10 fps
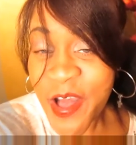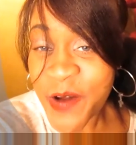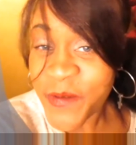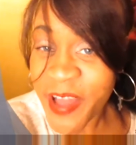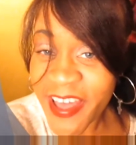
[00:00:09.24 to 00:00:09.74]

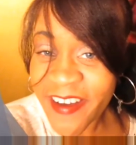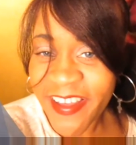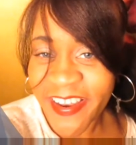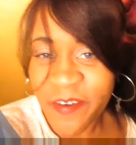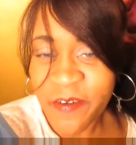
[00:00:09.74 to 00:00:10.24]
Well,
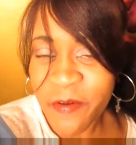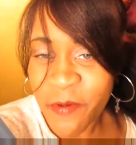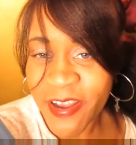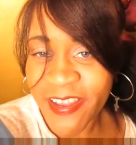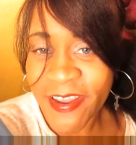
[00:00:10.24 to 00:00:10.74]
hello
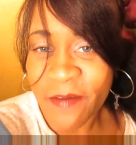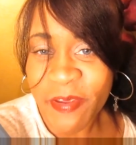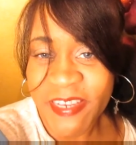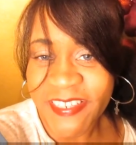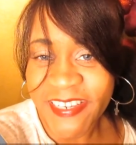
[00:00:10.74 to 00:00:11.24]
everyone. I'm
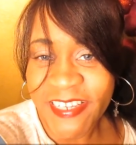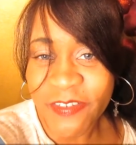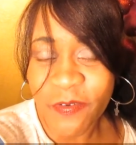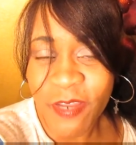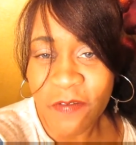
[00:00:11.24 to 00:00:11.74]
Peaches
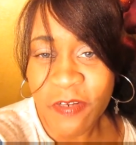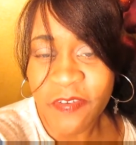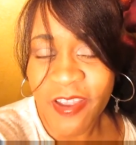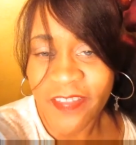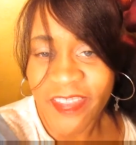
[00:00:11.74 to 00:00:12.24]
from Lovers
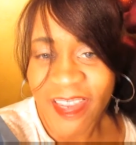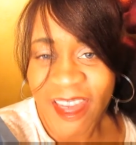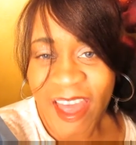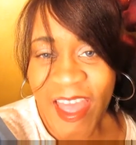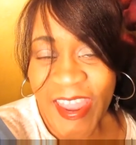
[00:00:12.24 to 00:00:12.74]
for Healthy
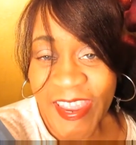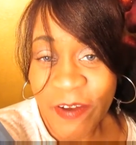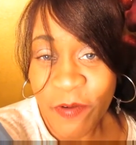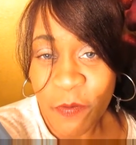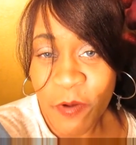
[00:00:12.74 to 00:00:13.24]
Life, and
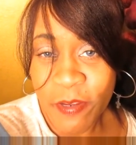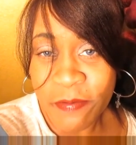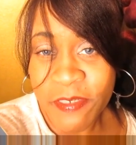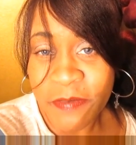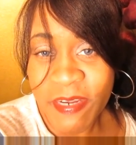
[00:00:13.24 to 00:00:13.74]
I want to welcome
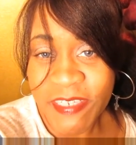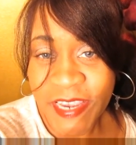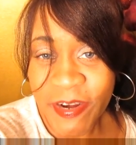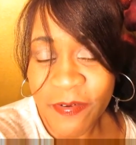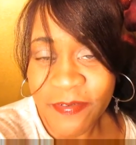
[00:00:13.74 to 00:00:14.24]
you to my
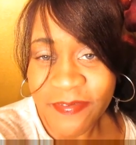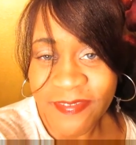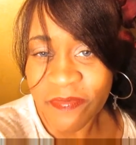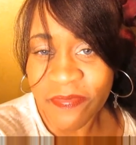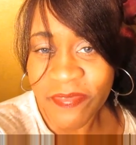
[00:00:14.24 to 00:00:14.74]
channel.
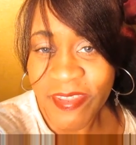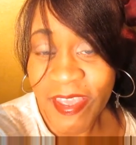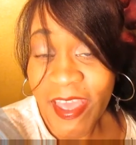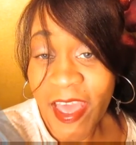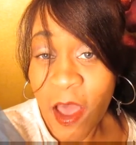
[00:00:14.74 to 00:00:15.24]

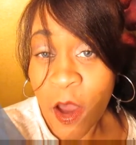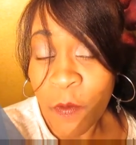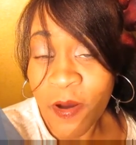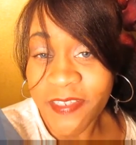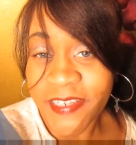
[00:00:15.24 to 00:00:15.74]

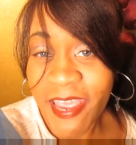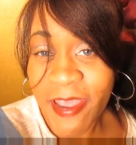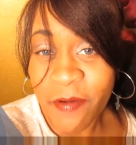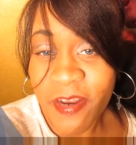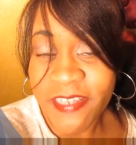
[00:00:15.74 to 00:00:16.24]
Well,
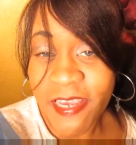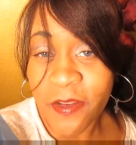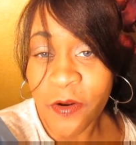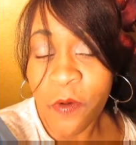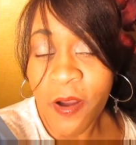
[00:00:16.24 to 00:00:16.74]
today I'm going to take a
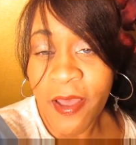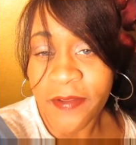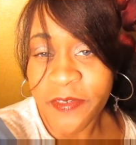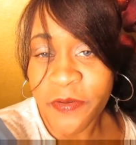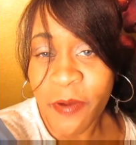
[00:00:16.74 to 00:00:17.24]
little walk
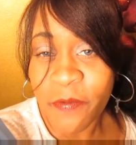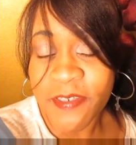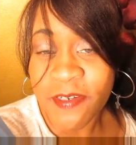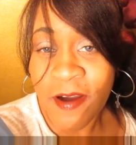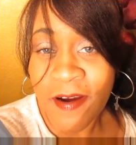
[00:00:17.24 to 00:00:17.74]
out to my
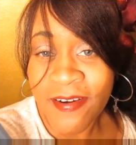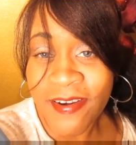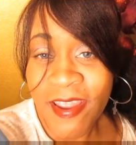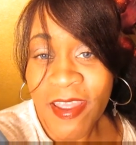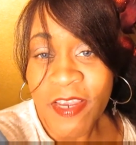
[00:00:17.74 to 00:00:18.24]
winter
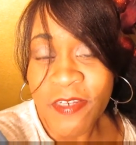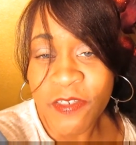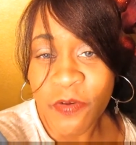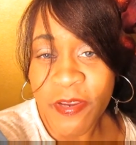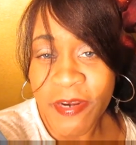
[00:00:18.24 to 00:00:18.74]
garden,
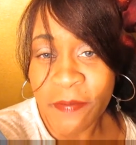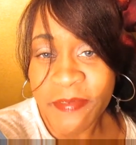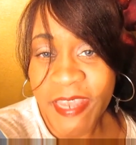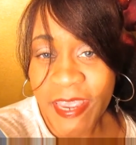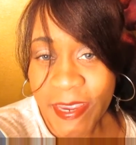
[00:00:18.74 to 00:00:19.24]
show you an
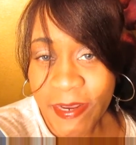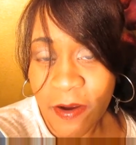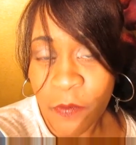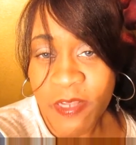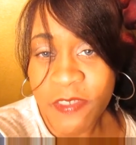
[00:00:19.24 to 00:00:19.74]
update
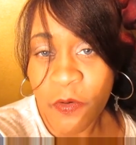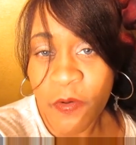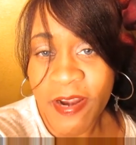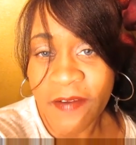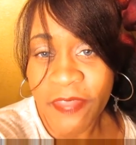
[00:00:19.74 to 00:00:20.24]
on what's
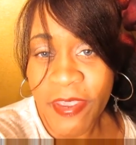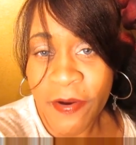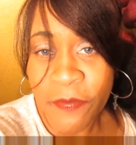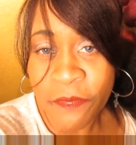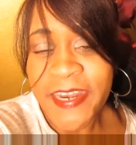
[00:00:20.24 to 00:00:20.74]
growing out
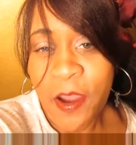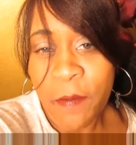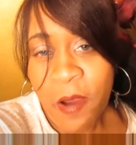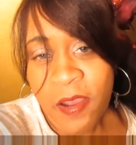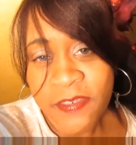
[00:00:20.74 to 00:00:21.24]
there. Now,
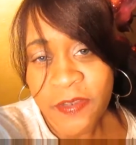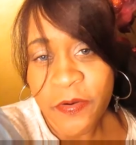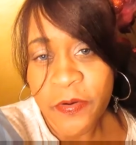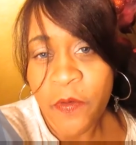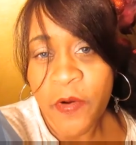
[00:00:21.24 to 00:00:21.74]
I'm
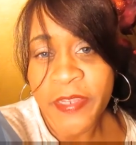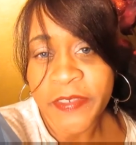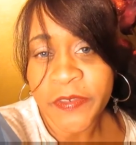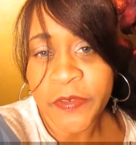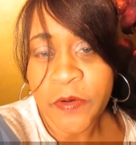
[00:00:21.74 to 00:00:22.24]
also
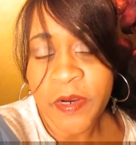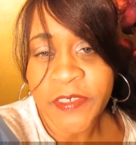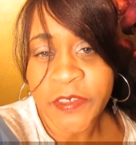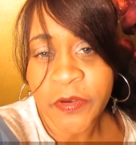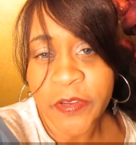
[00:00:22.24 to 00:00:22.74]
going to uh,
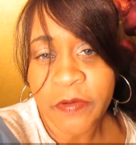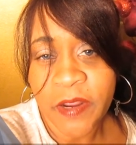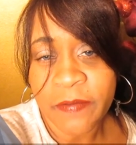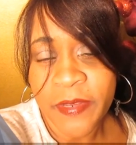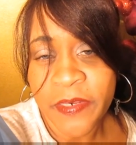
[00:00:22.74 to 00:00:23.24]
show you what
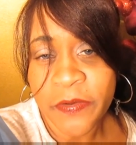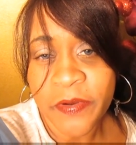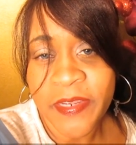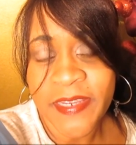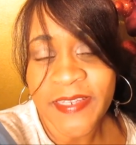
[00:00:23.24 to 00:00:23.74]
I've been
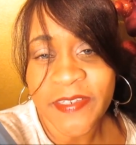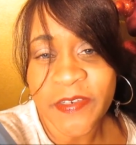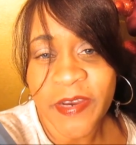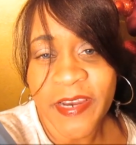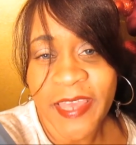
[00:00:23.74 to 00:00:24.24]
doing
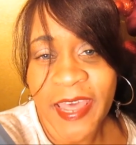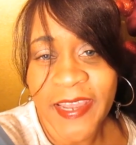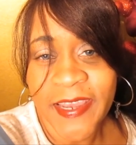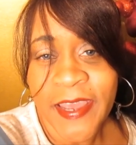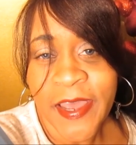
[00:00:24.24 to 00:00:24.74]
to uh, kind of